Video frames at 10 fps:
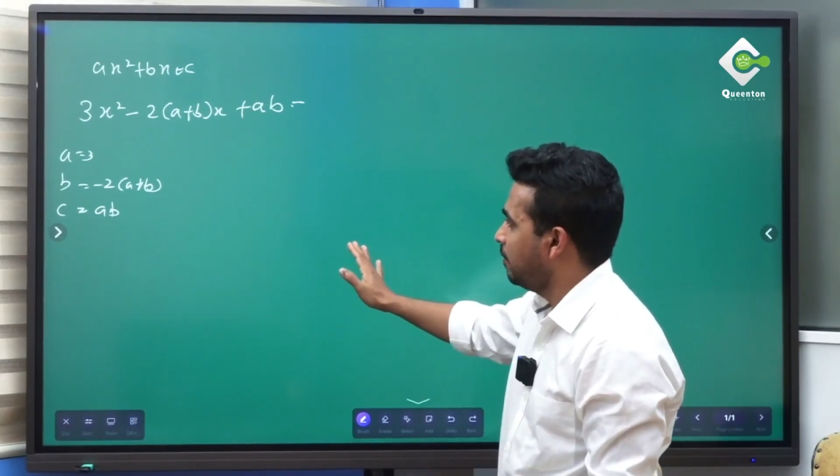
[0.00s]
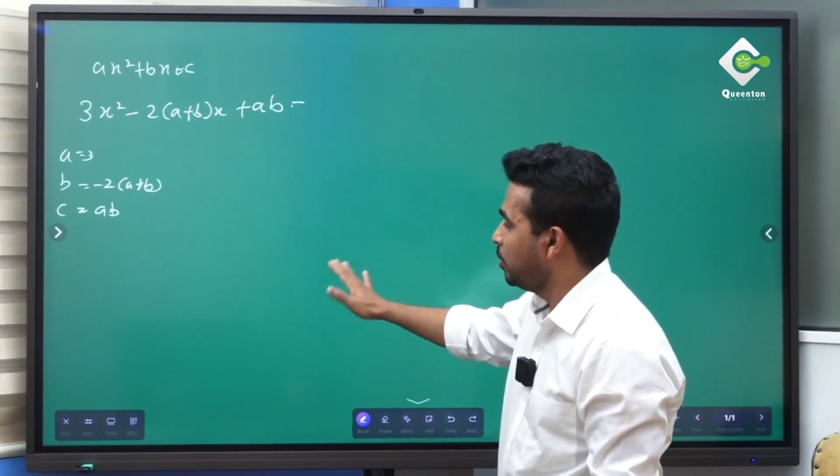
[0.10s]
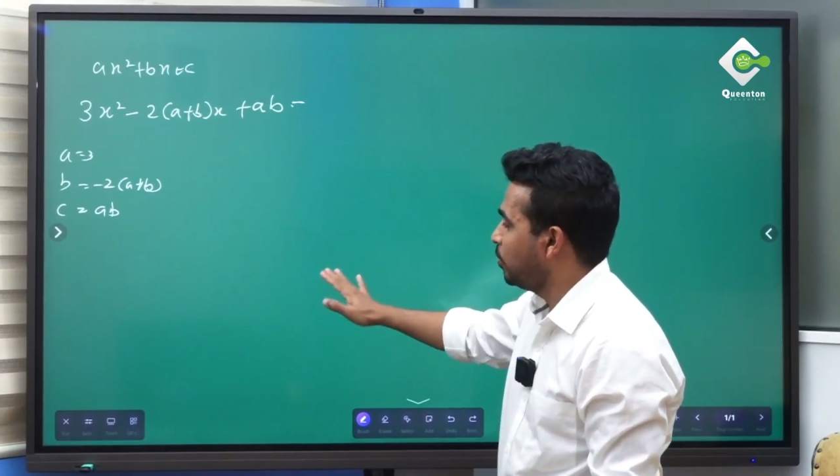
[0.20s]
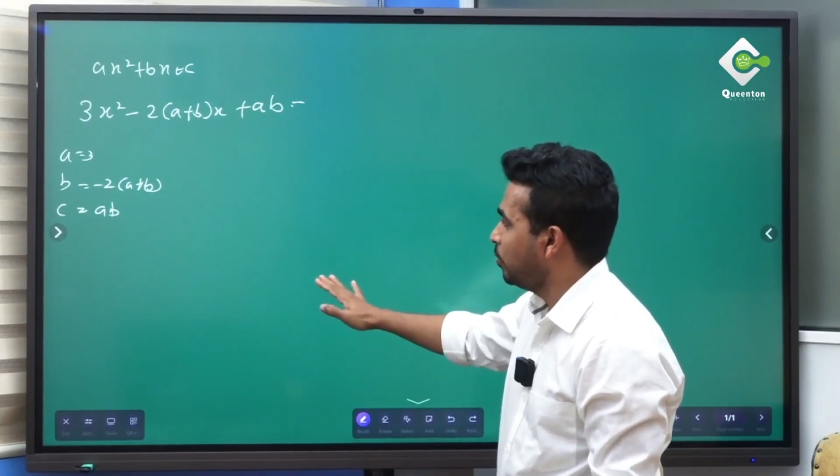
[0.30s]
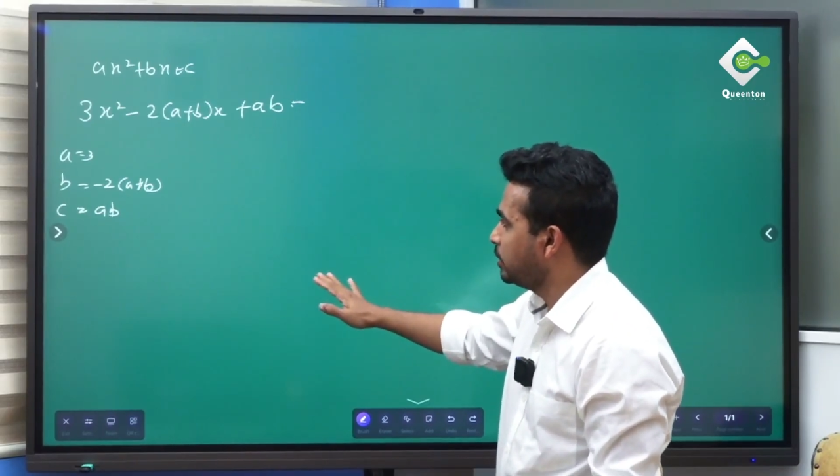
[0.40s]

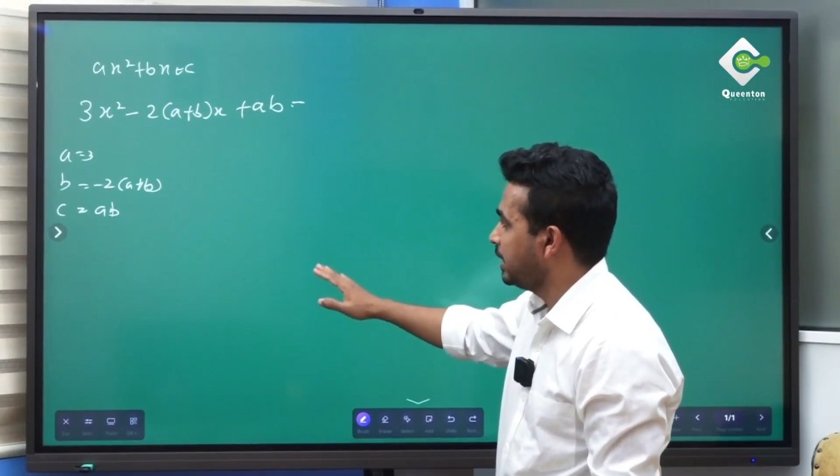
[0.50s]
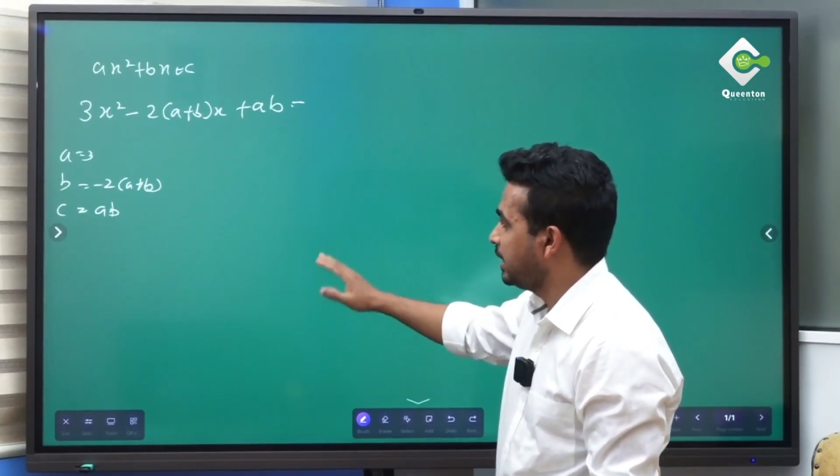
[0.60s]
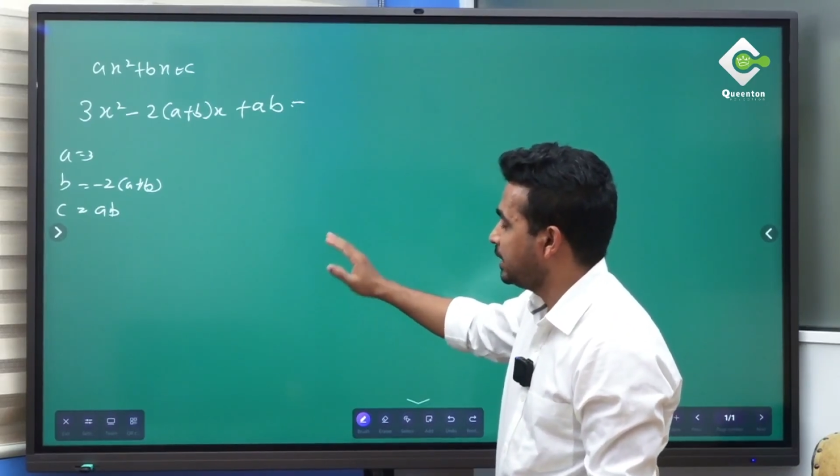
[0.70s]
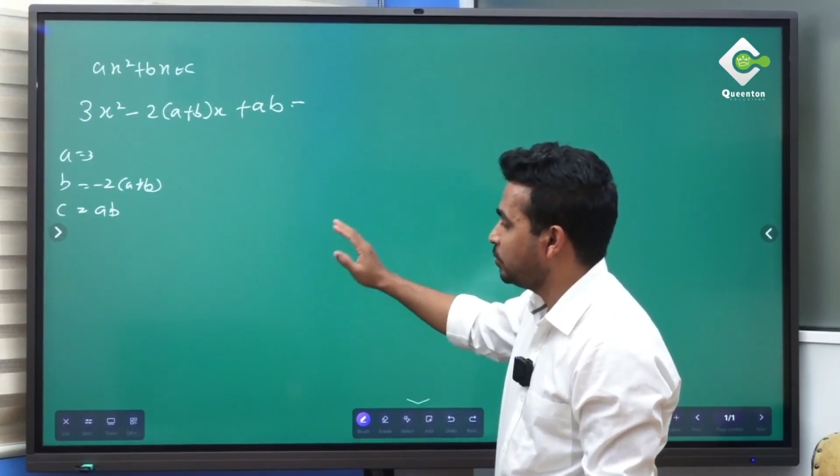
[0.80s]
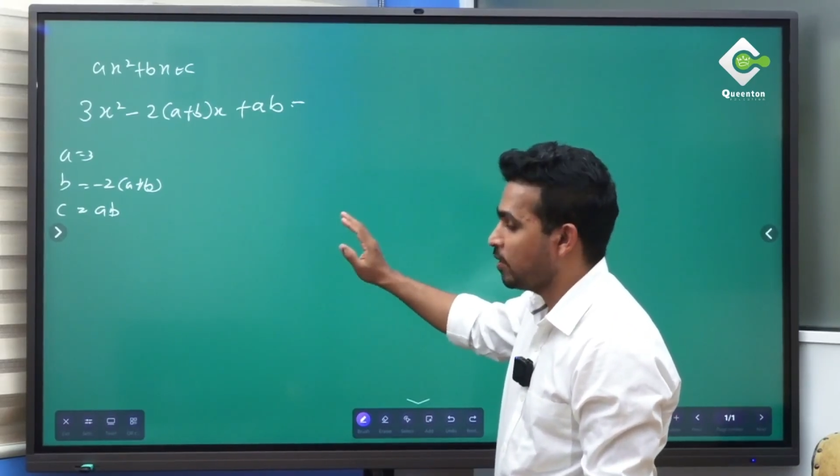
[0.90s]
because
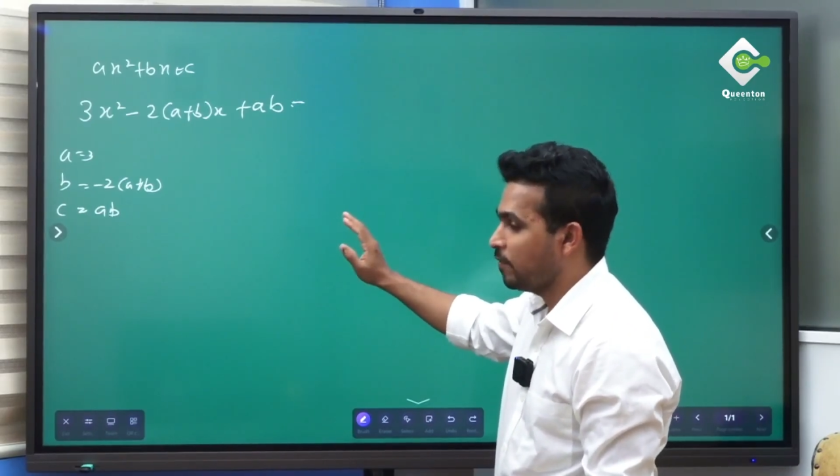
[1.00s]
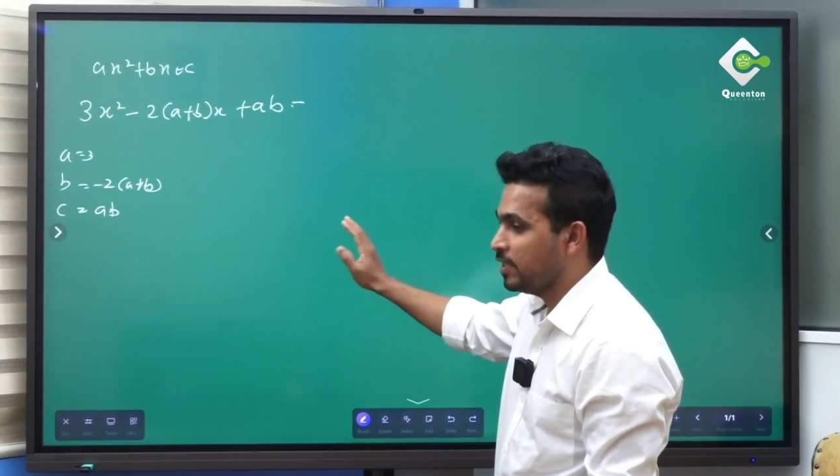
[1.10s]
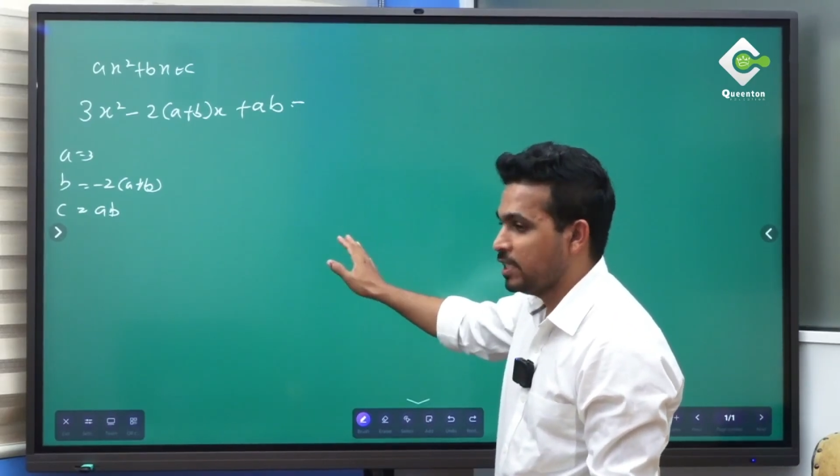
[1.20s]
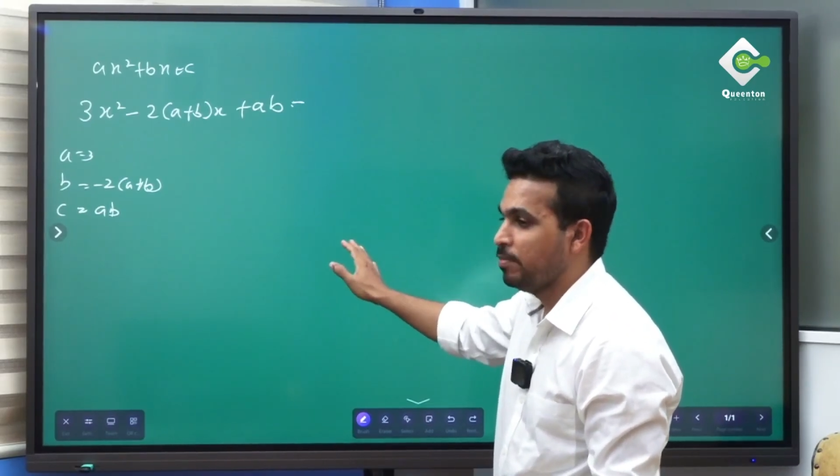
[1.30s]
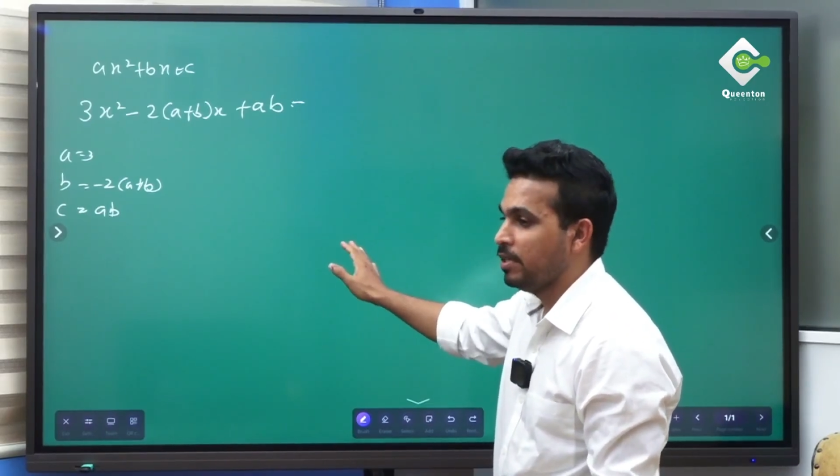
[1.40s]
it is not
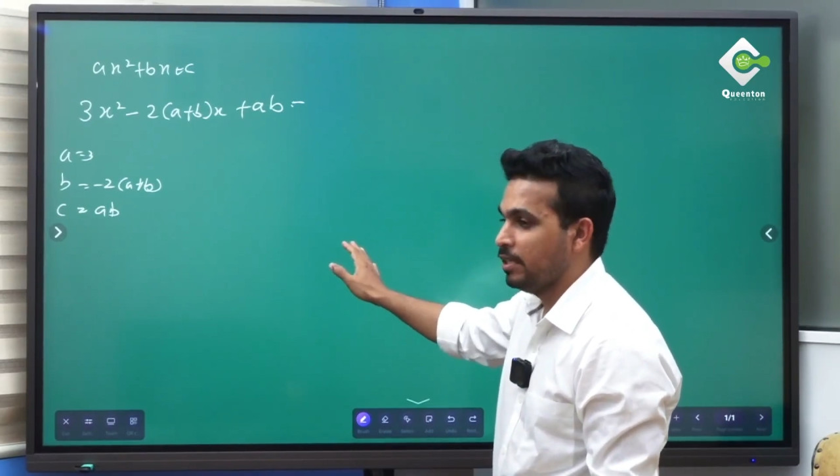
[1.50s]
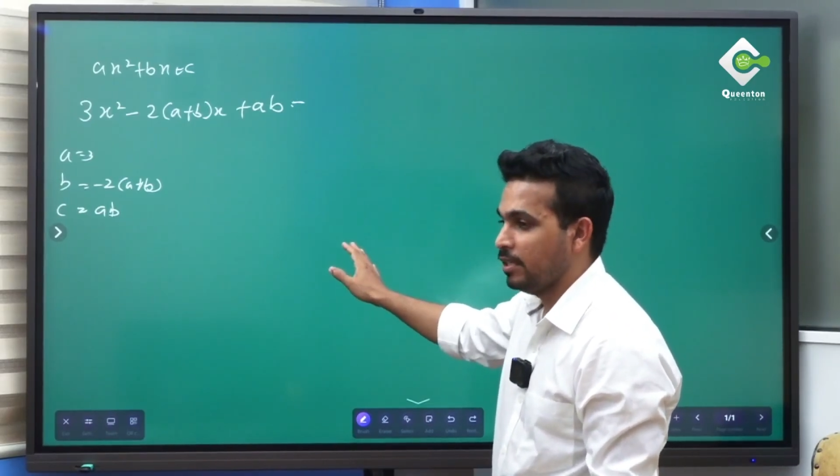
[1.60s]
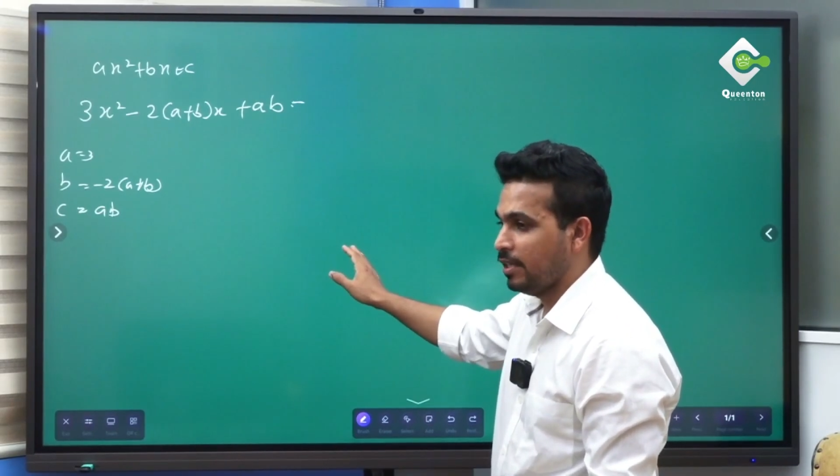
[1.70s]
visible,